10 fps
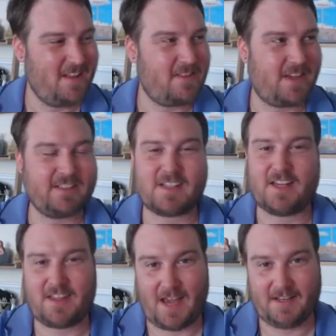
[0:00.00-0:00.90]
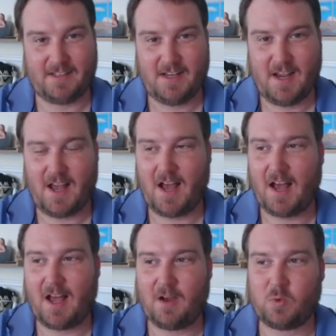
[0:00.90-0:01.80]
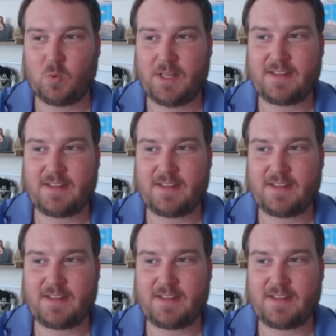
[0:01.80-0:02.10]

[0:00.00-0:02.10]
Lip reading: Things like that. We